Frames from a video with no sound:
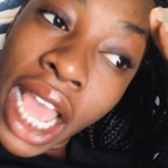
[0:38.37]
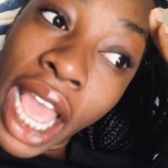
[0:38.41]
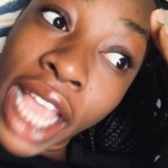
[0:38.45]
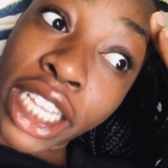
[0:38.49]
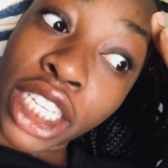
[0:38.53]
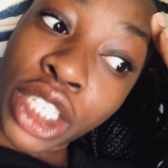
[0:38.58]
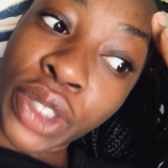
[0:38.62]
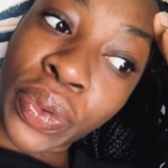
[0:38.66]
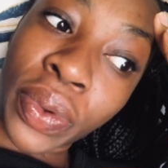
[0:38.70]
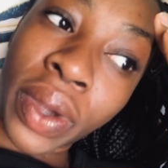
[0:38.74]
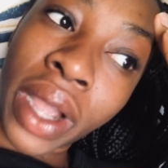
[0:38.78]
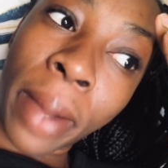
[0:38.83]
I
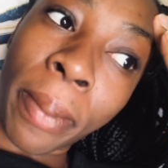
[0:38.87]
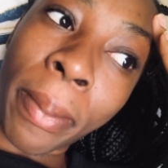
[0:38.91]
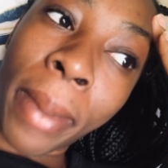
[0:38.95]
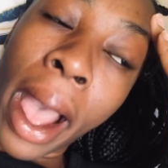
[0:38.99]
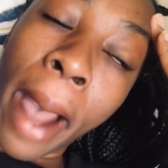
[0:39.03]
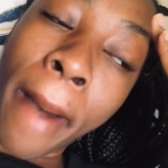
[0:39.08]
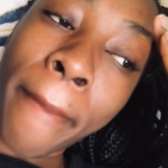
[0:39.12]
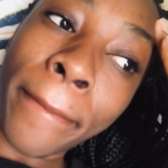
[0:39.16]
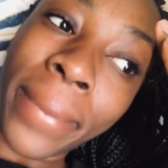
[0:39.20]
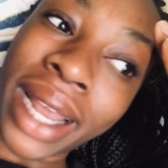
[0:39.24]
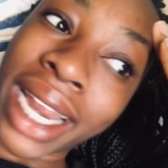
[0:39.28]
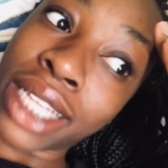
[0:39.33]
just woke up
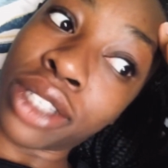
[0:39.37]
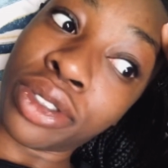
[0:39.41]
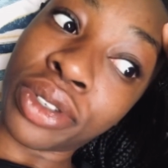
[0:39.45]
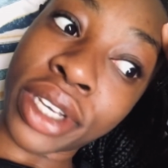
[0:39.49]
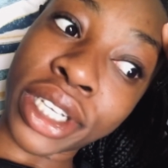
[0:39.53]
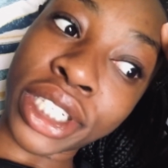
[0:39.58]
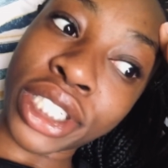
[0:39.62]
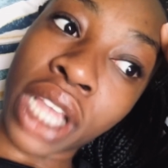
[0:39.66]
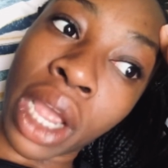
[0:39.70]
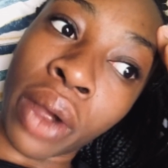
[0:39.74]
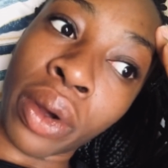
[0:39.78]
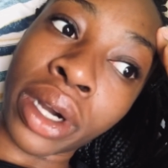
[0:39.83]
but I took a
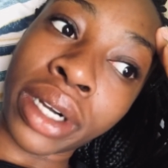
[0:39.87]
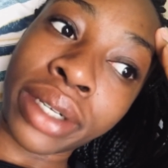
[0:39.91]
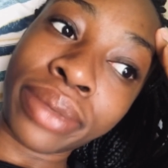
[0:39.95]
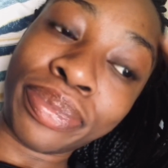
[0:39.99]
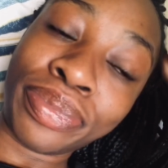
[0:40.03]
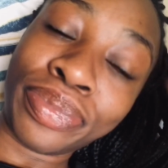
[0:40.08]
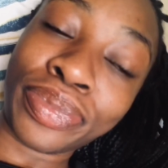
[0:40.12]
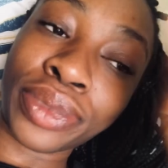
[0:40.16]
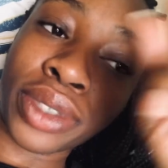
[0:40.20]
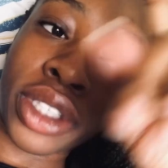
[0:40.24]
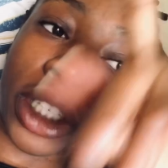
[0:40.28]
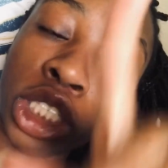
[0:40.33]
shower
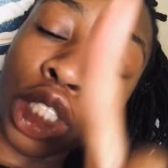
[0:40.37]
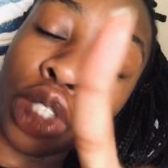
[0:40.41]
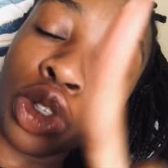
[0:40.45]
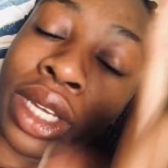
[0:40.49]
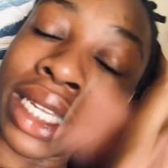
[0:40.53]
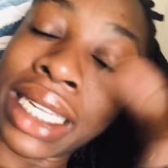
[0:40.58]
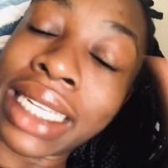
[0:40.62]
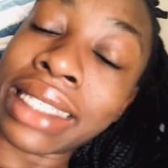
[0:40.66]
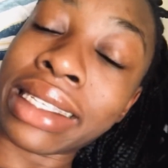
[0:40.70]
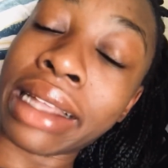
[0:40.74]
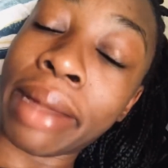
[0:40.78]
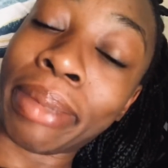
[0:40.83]
so at
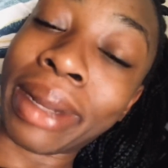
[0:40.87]
least I'm